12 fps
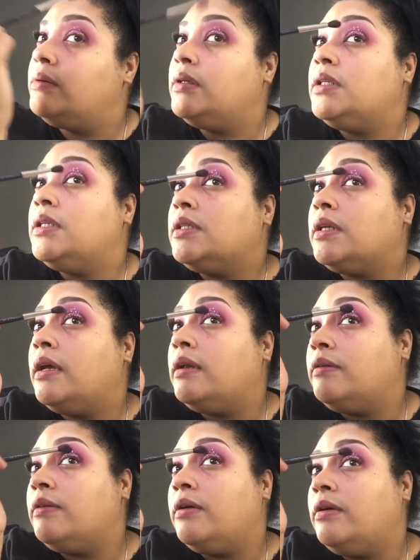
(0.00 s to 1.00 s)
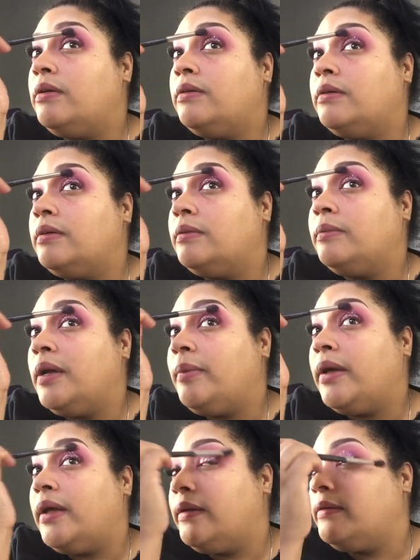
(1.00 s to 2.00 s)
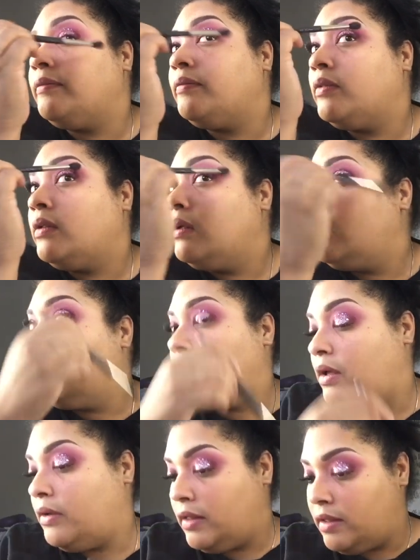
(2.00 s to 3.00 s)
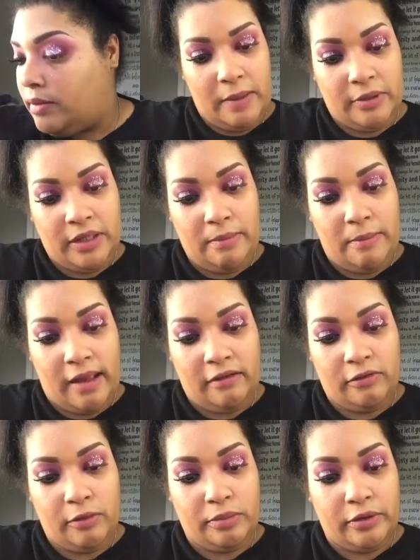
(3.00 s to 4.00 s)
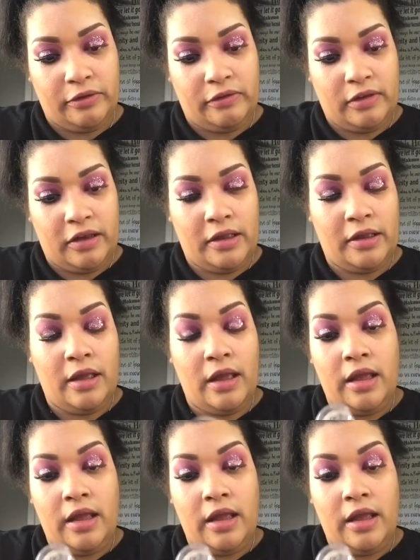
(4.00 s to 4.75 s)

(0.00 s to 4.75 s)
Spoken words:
I'll just kind of go bye-bye. Okay, there. Maybelline Master Blur Stick.